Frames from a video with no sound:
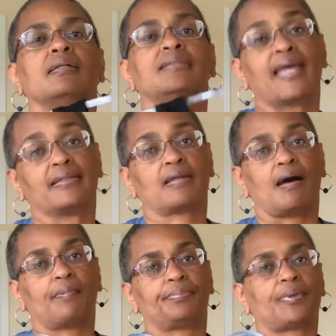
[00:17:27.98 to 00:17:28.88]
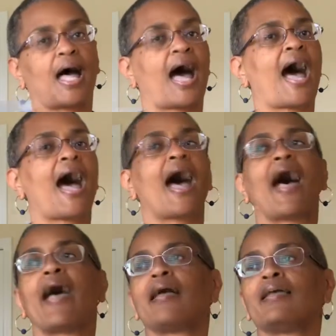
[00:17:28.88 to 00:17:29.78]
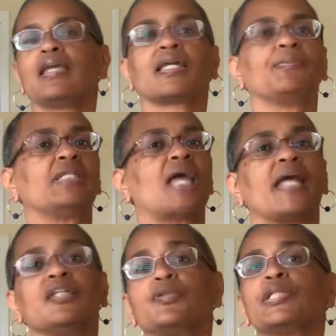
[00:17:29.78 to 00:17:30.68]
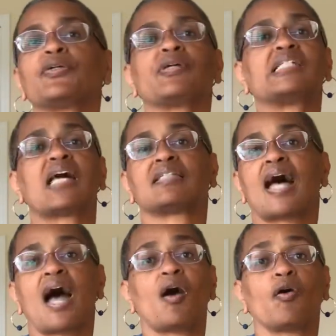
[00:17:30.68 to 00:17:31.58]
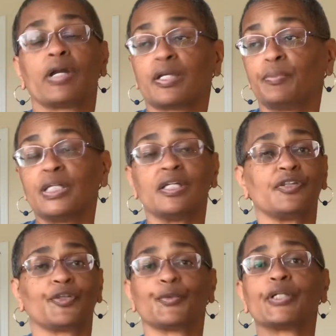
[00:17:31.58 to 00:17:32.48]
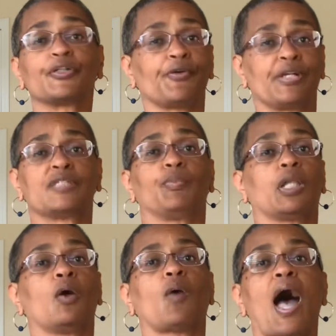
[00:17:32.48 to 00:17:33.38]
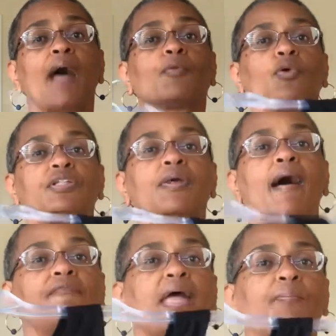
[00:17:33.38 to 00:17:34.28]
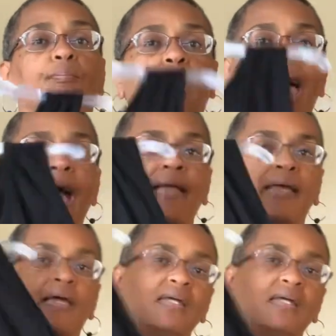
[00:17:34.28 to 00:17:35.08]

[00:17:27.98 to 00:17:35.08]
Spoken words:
tank top. It could be 93 degrees outside or it could be 3 degrees below. I'm going to have a black